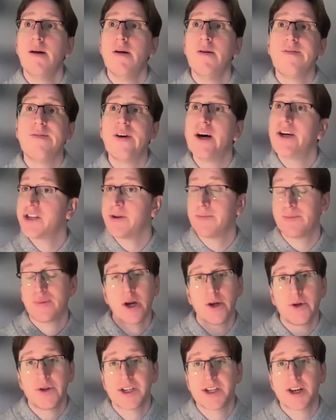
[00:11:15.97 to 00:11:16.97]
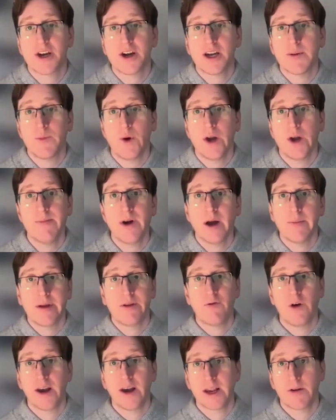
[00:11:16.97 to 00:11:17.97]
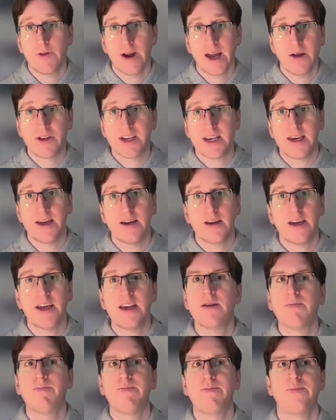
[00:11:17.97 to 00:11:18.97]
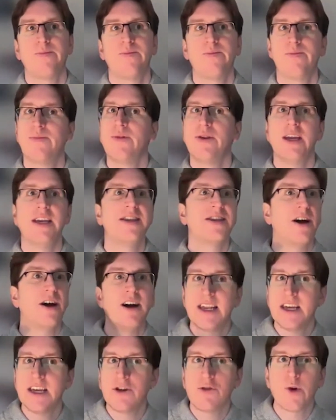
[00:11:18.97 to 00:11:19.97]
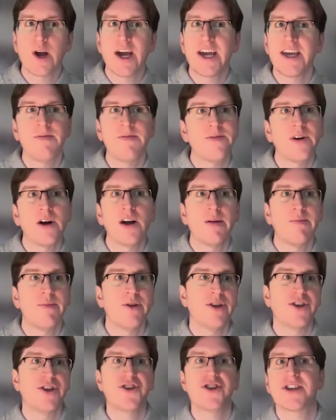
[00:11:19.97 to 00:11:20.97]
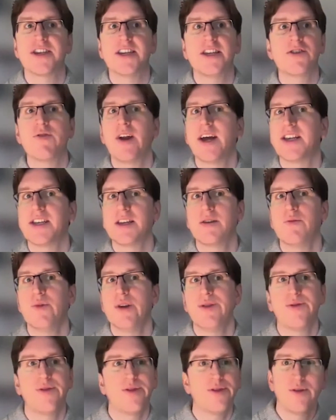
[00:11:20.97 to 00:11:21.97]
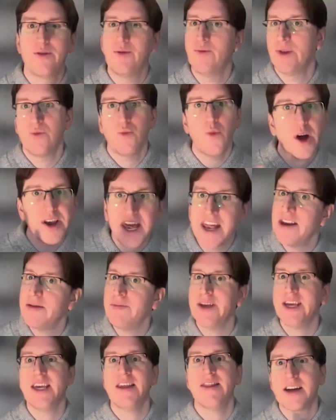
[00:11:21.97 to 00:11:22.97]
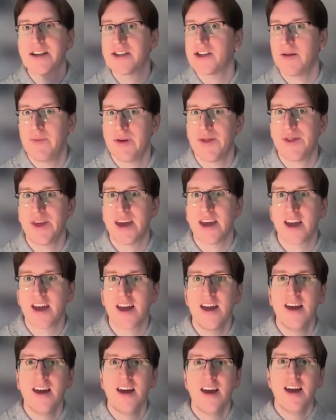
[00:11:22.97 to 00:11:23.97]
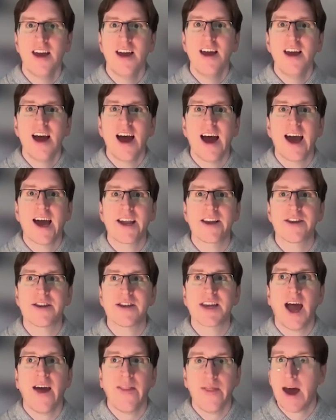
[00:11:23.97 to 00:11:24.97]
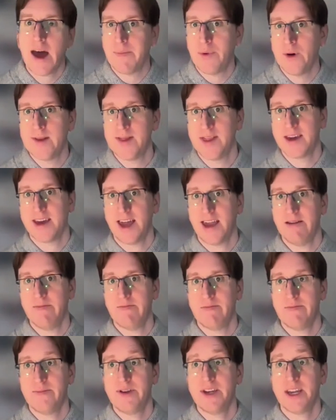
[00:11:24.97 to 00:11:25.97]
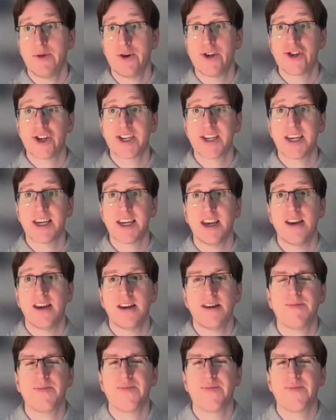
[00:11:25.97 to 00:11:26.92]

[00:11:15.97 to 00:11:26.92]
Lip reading: first a prototype where you might be running around in a entirely grey environment, just interacting with one enemy, that type of thing. And at that point, the game team are interested in